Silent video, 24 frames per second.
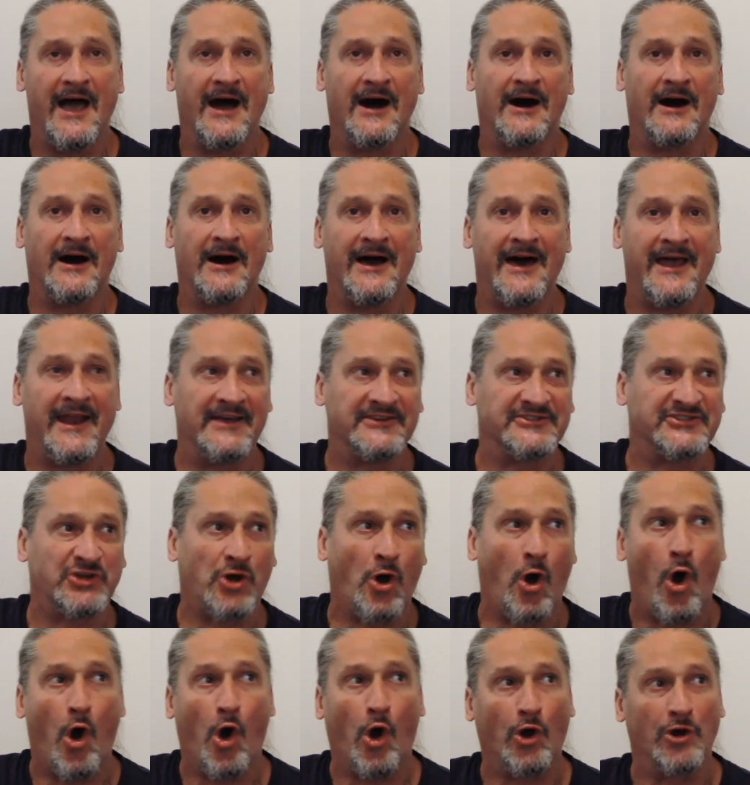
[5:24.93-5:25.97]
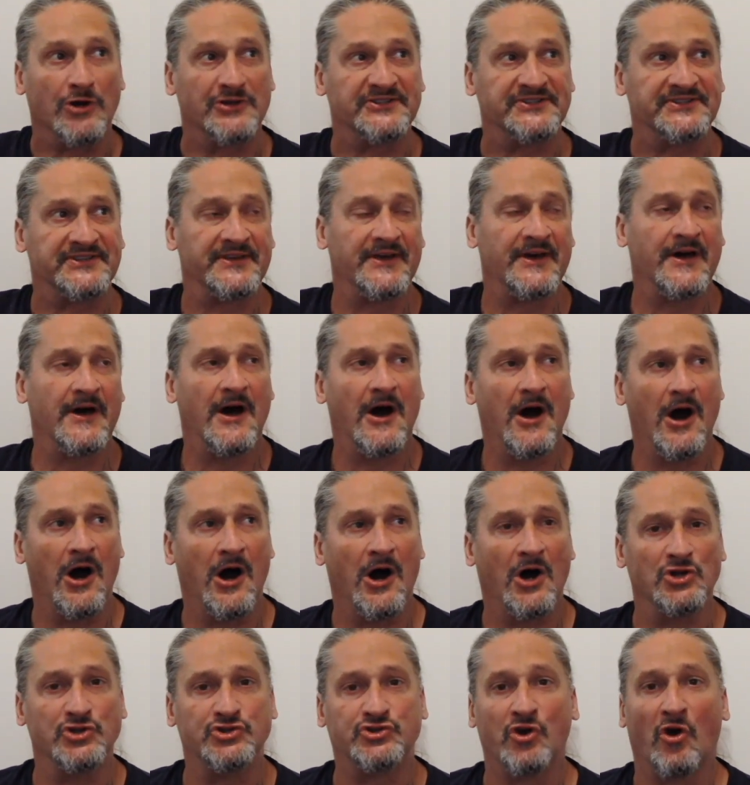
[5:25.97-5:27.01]
Uh, and as cars
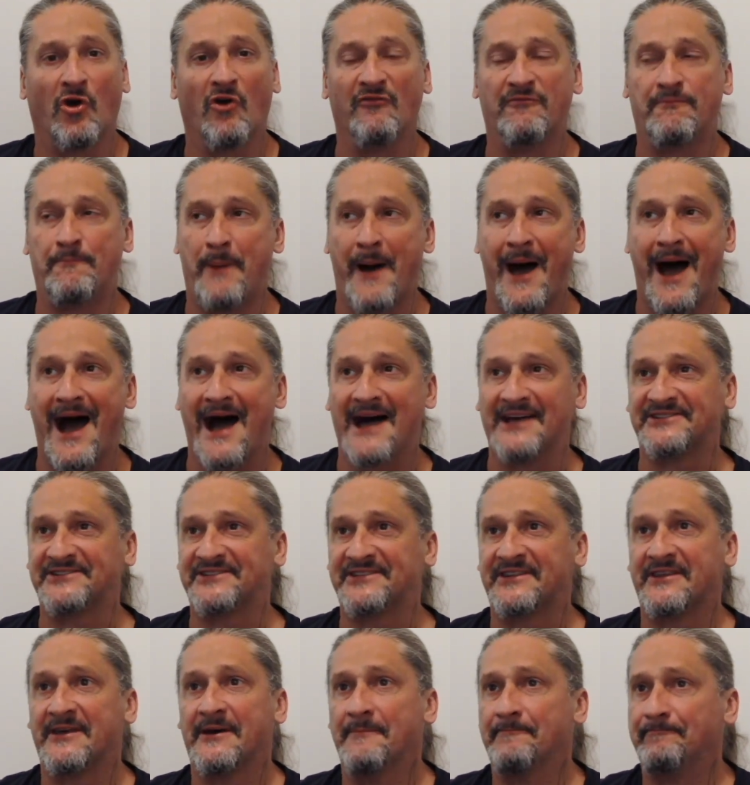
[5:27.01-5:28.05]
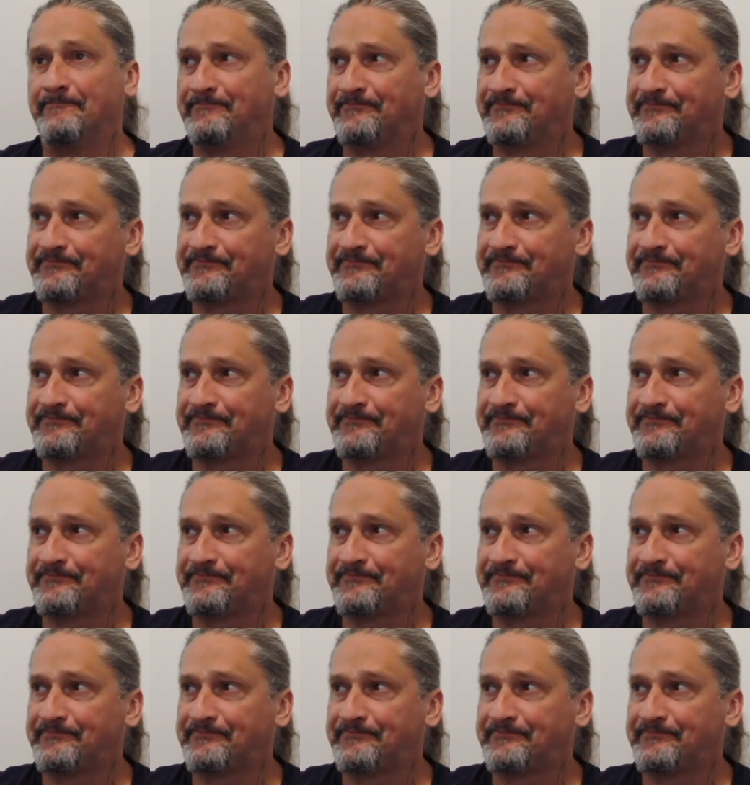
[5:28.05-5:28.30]
uh, drove past,